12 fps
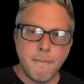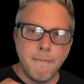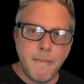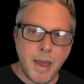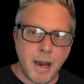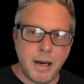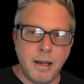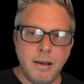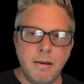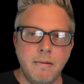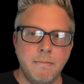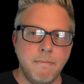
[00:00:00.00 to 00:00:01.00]

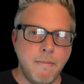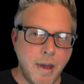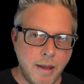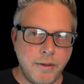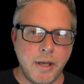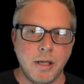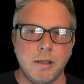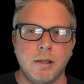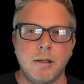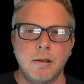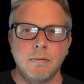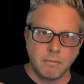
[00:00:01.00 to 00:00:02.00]
many
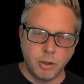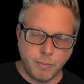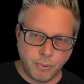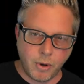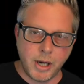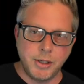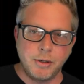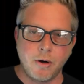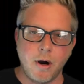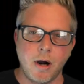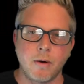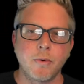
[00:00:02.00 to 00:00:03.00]
methods to price your
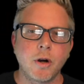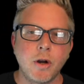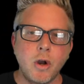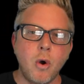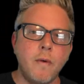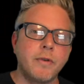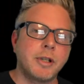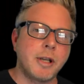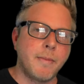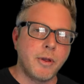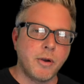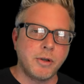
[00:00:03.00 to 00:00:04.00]
art. We're gonna go over
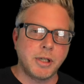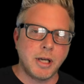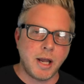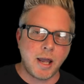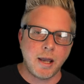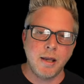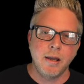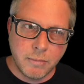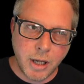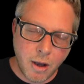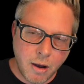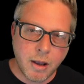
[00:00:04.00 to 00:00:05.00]
some of those today.
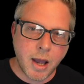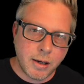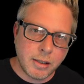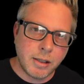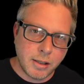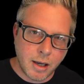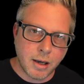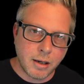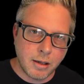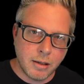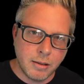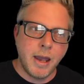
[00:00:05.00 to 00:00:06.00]
They all kind of
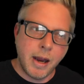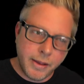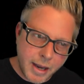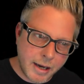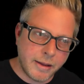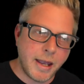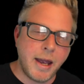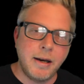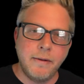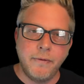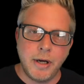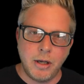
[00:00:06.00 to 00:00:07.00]
suck. And then at the end of
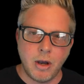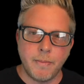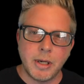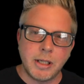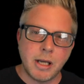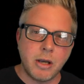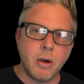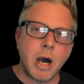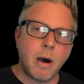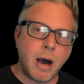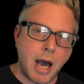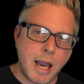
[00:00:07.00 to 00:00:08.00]
the video, I'm gonna tell you
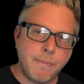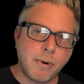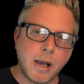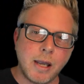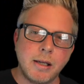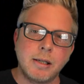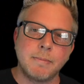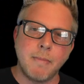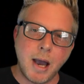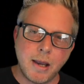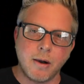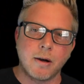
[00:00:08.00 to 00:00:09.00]
how I price
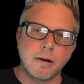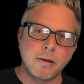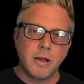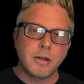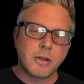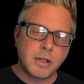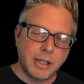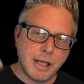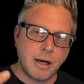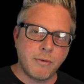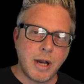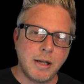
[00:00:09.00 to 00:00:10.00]
my art. So
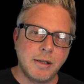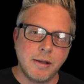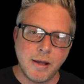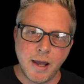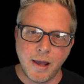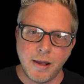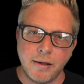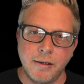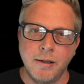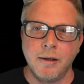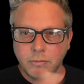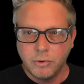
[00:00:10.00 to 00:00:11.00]
stick around to the
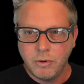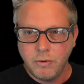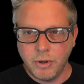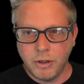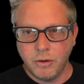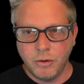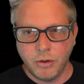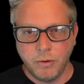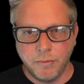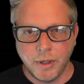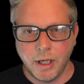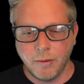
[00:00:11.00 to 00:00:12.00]
end. Do the
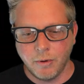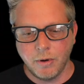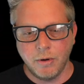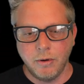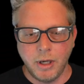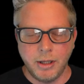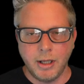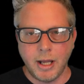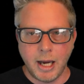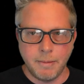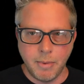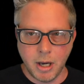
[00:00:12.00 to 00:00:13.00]
YouTube thing where you hit the
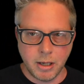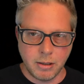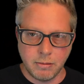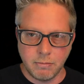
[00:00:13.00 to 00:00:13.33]
like button